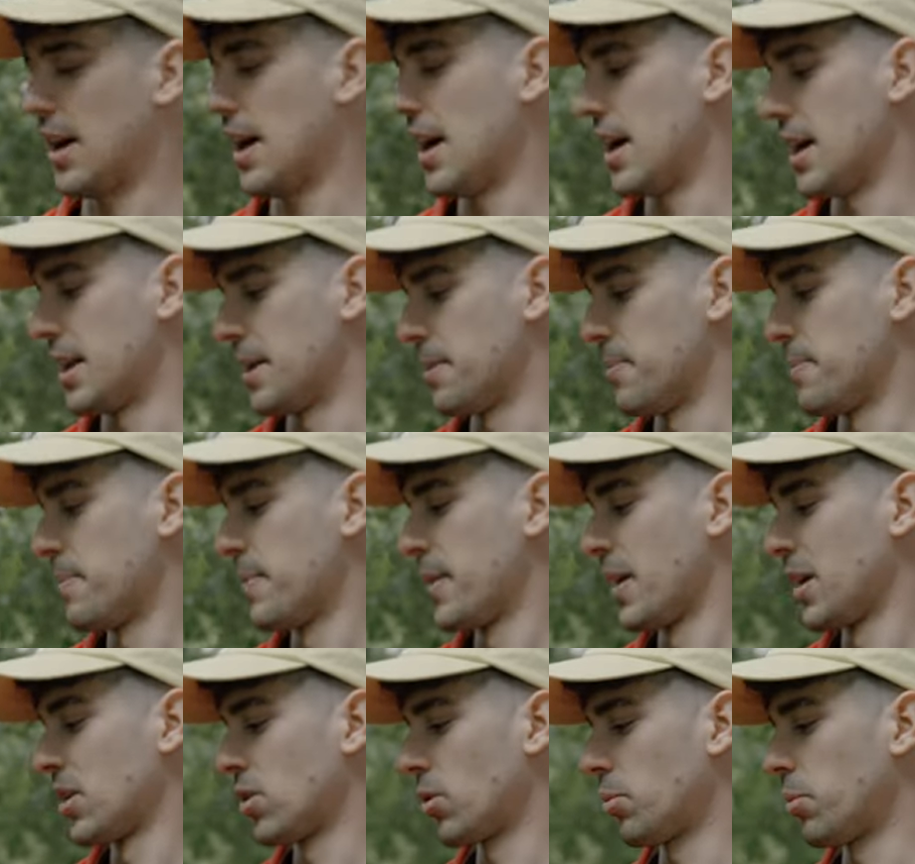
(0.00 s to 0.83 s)
And
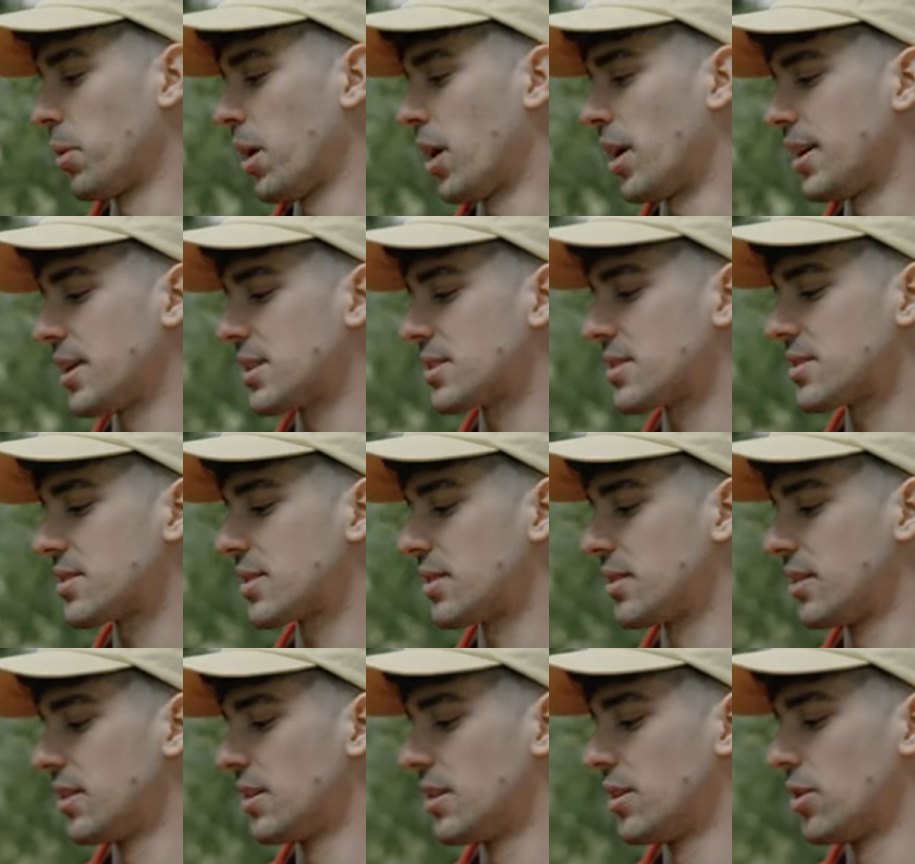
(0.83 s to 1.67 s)
to be honest,
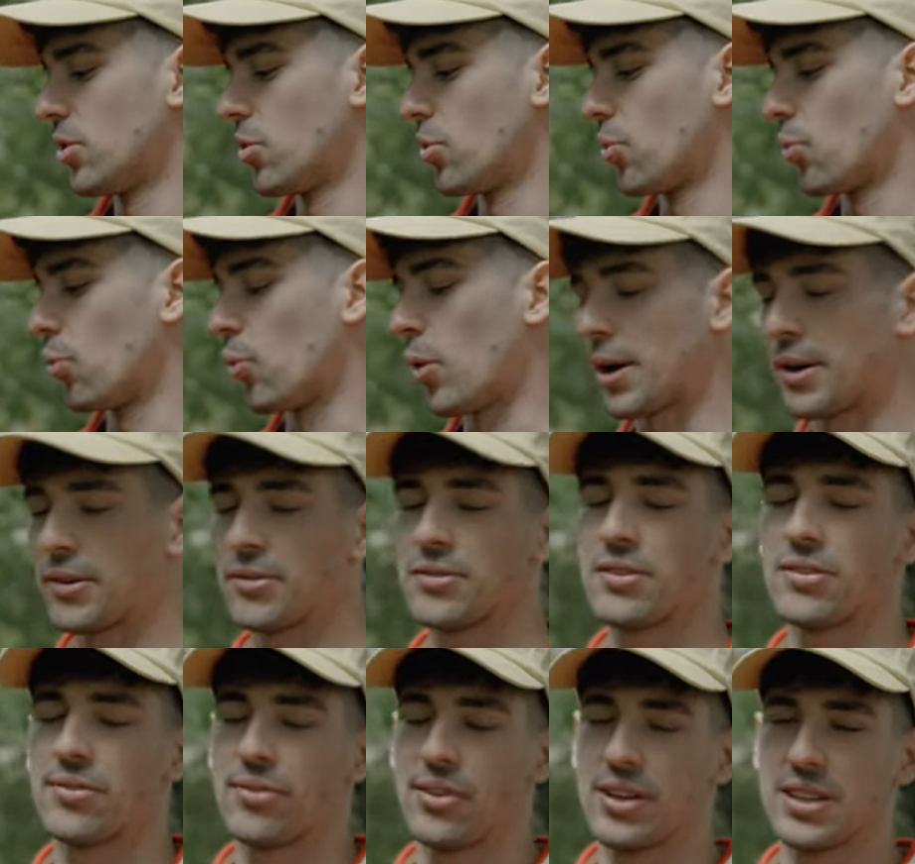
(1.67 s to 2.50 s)
one
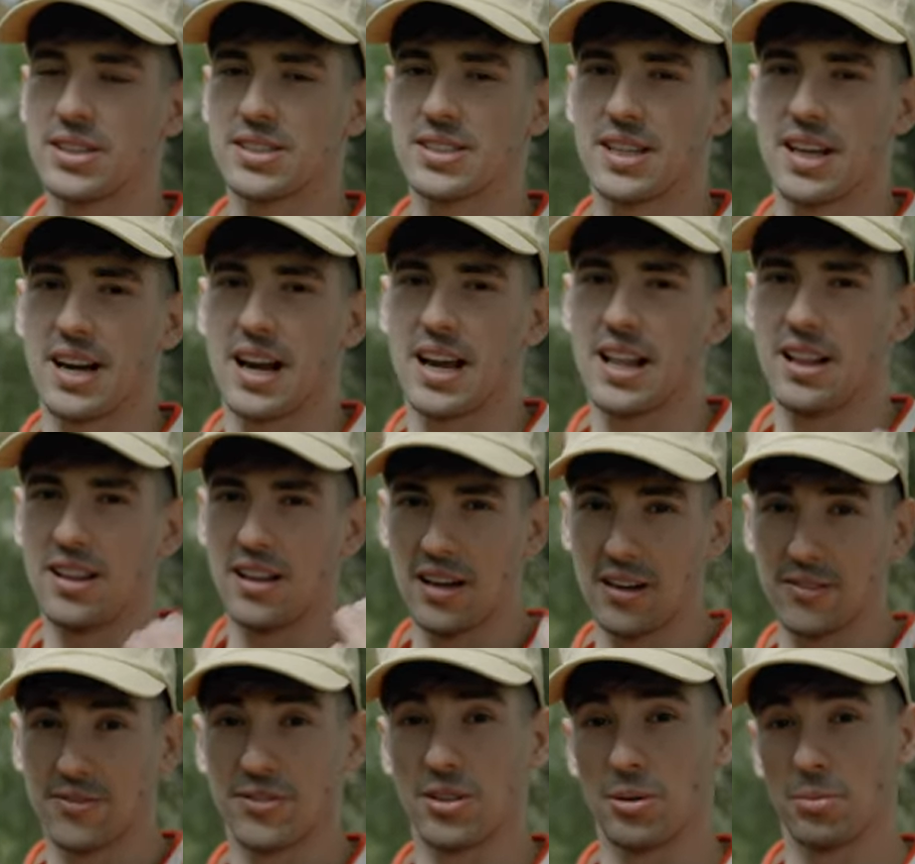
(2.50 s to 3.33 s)
of the things that I
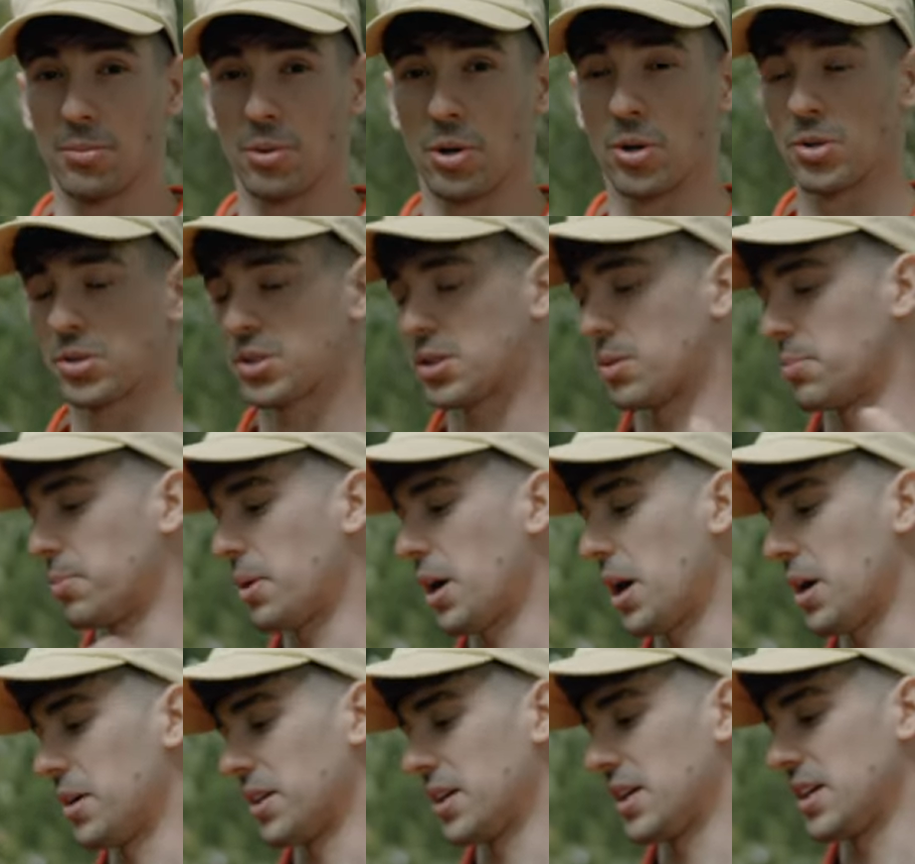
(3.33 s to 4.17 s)
love the most
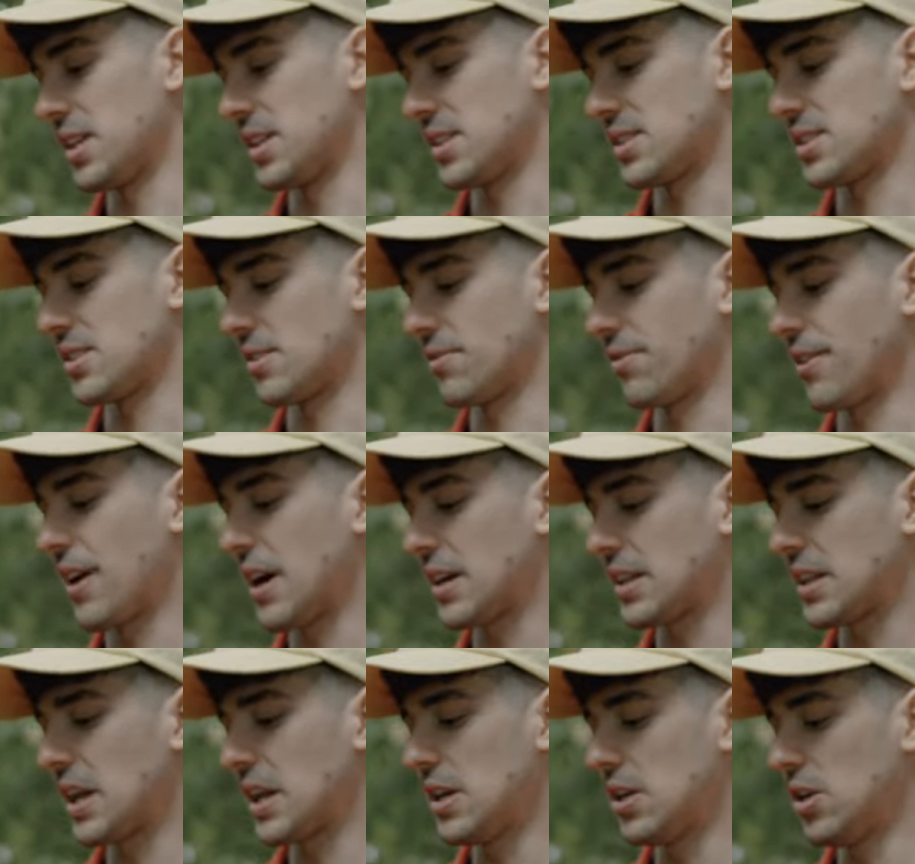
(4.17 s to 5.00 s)
about it is the
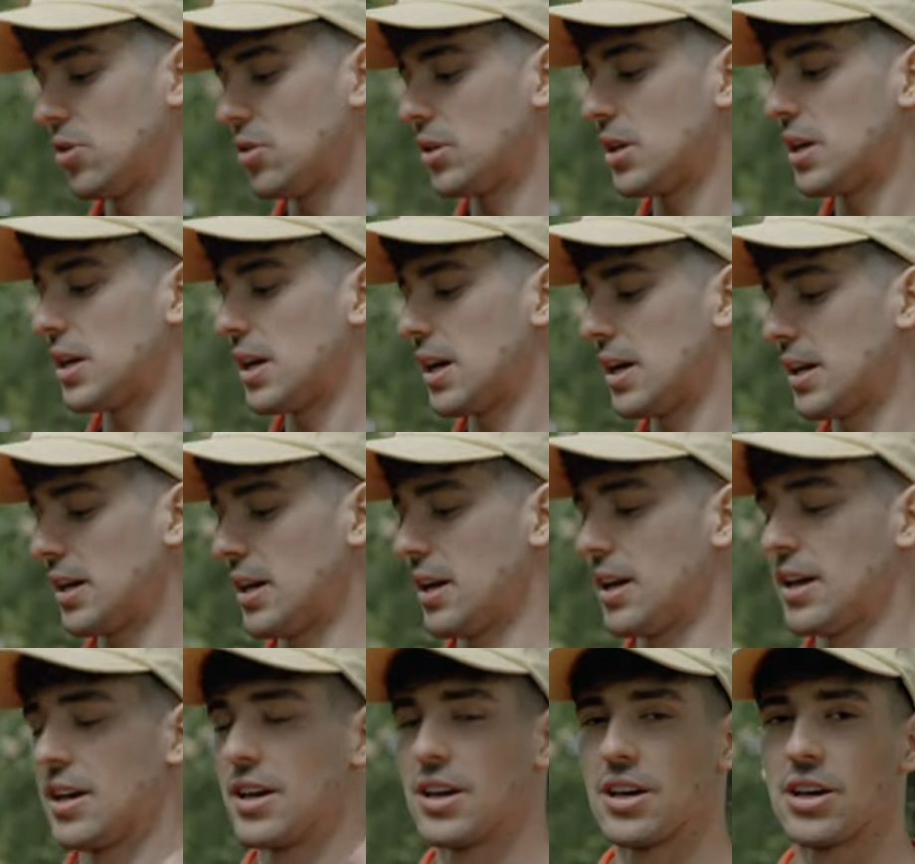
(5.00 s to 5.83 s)
fact that you can
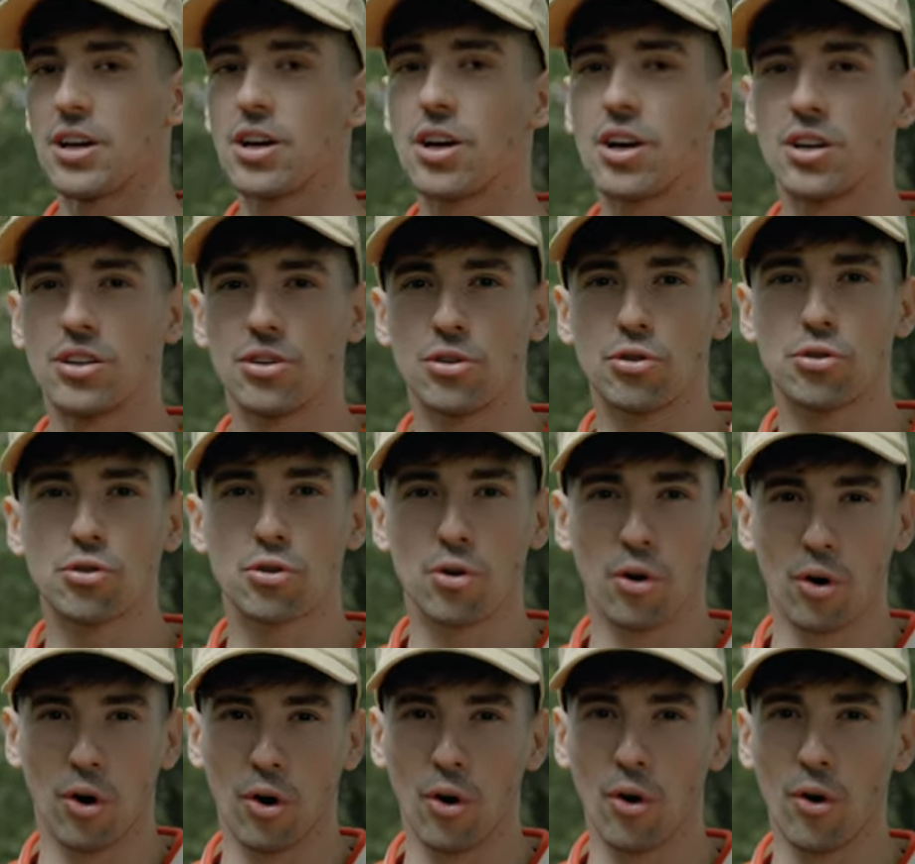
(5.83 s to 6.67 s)

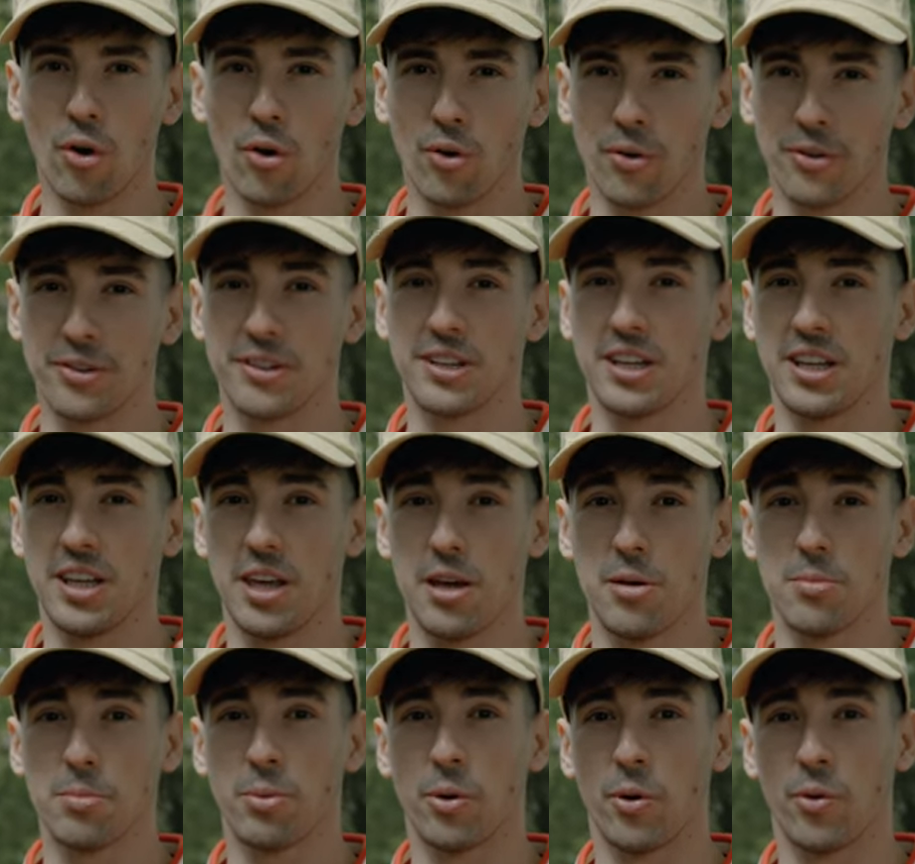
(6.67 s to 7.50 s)
control the
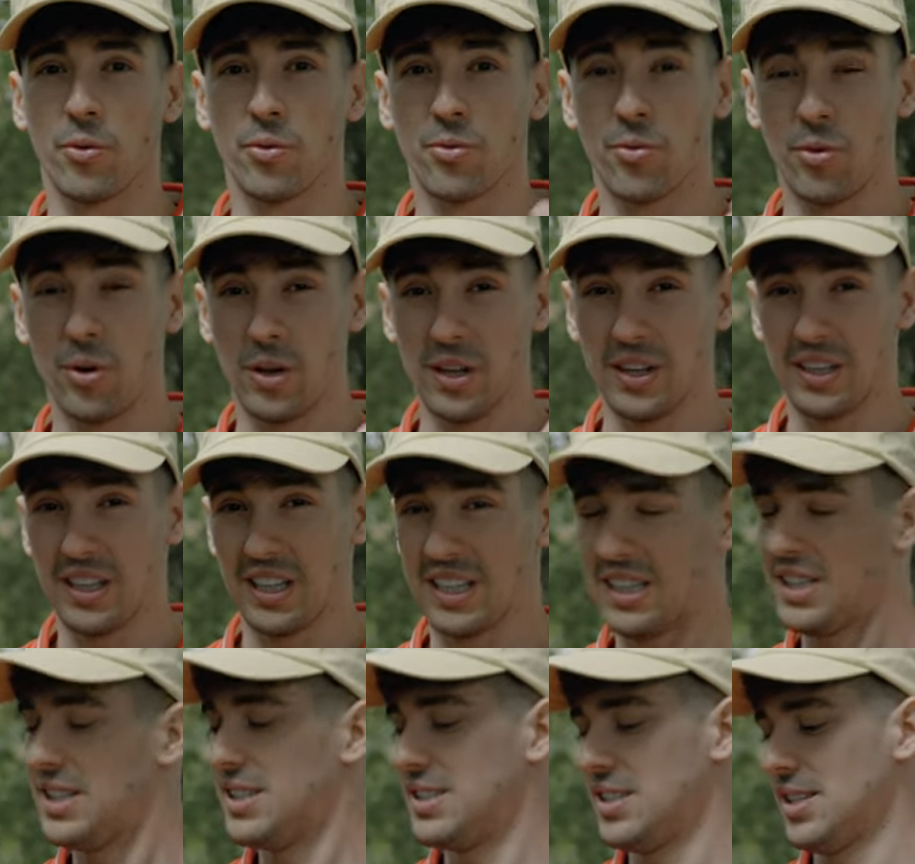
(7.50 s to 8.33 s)
gimbal really
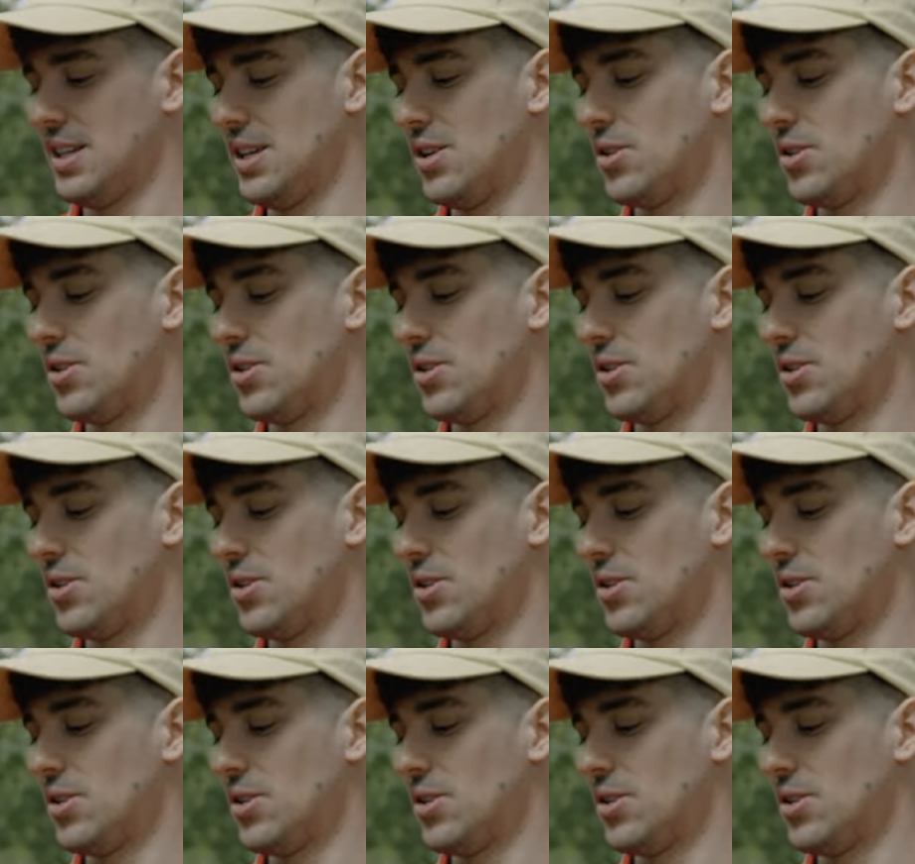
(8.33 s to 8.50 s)
easy.